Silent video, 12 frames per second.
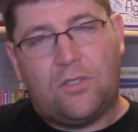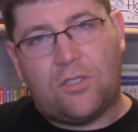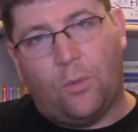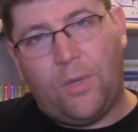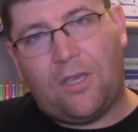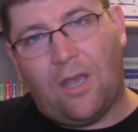
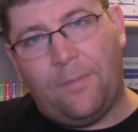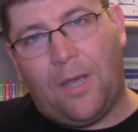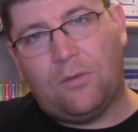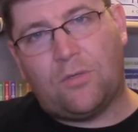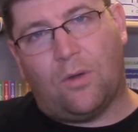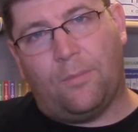so we come
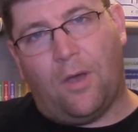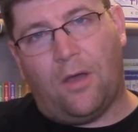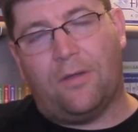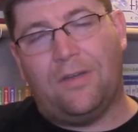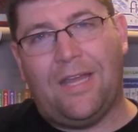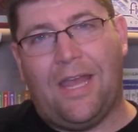out to our
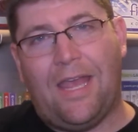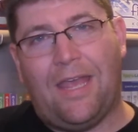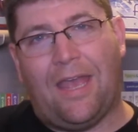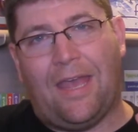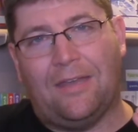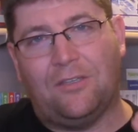modern
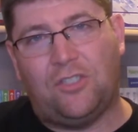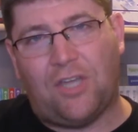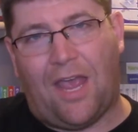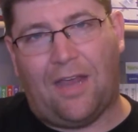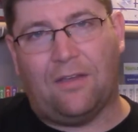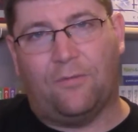day, and
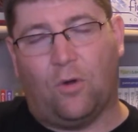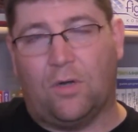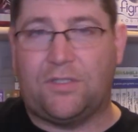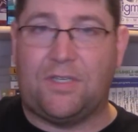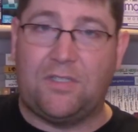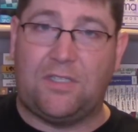Jack, of
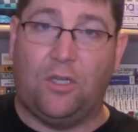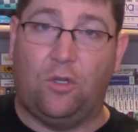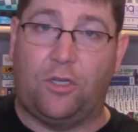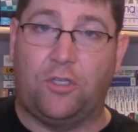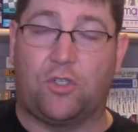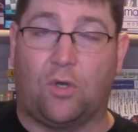course, is
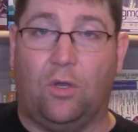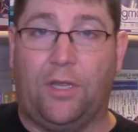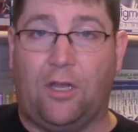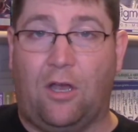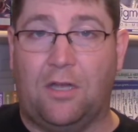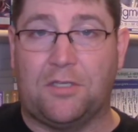still
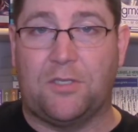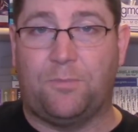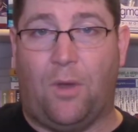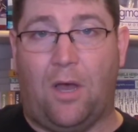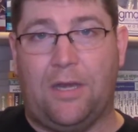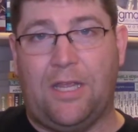controlling Oz's
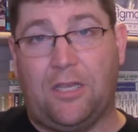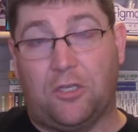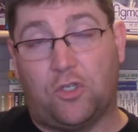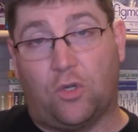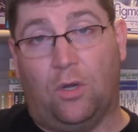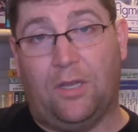body,
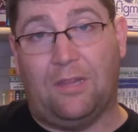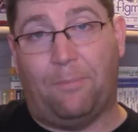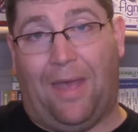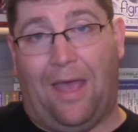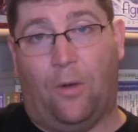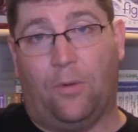controlling
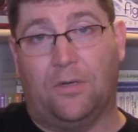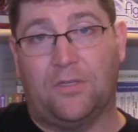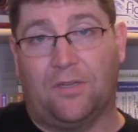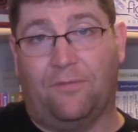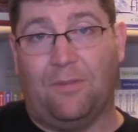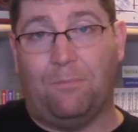the
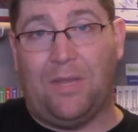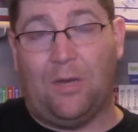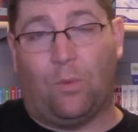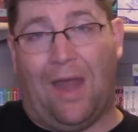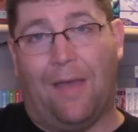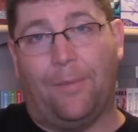powers of the
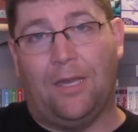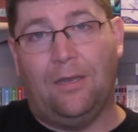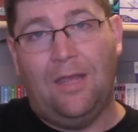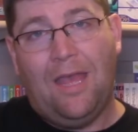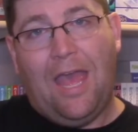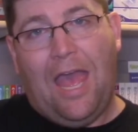
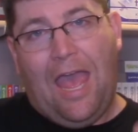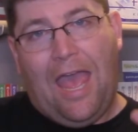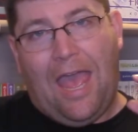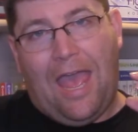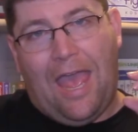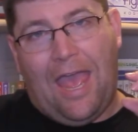B-Rabbit,
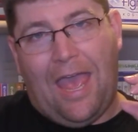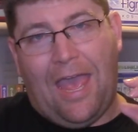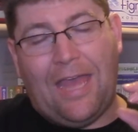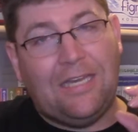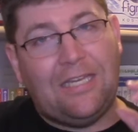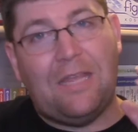
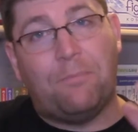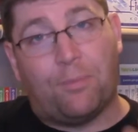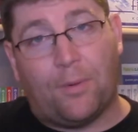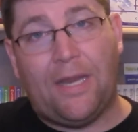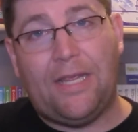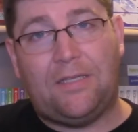and he
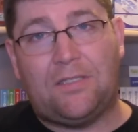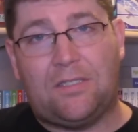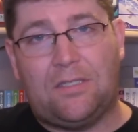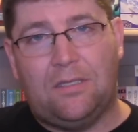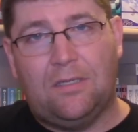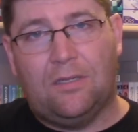
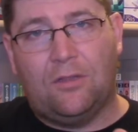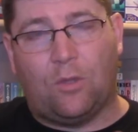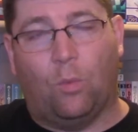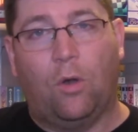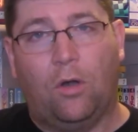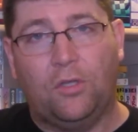breaks
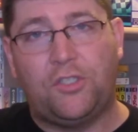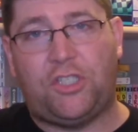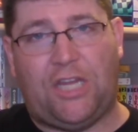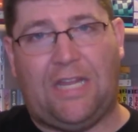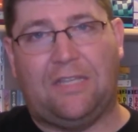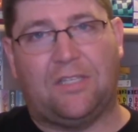the world
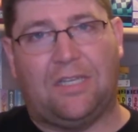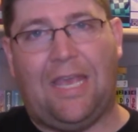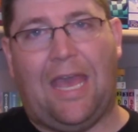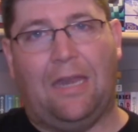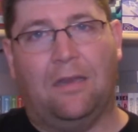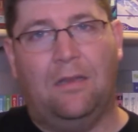chains
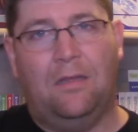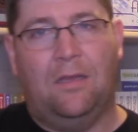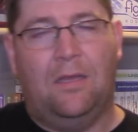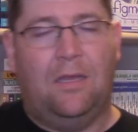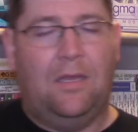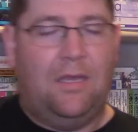again.
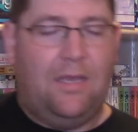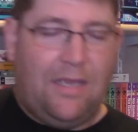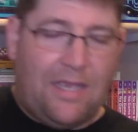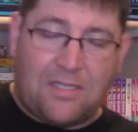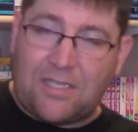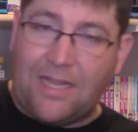
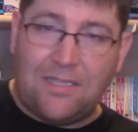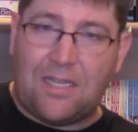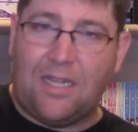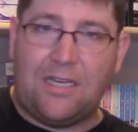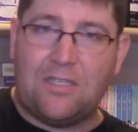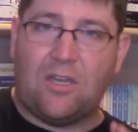He says
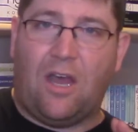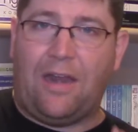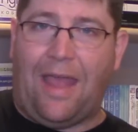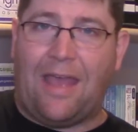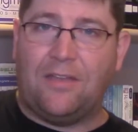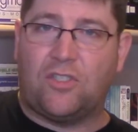that he's
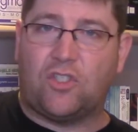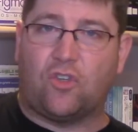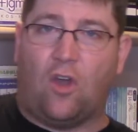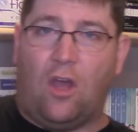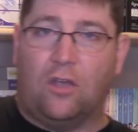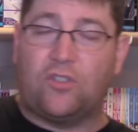not as
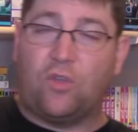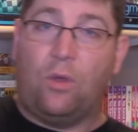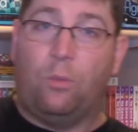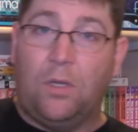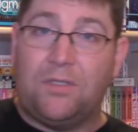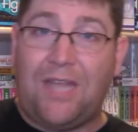strong,
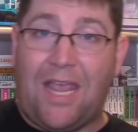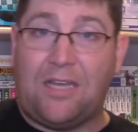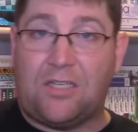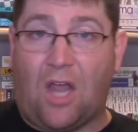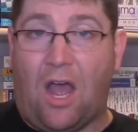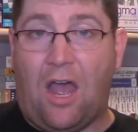so it will
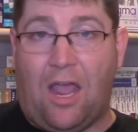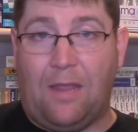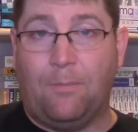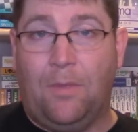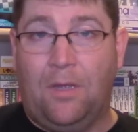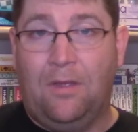take
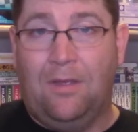time,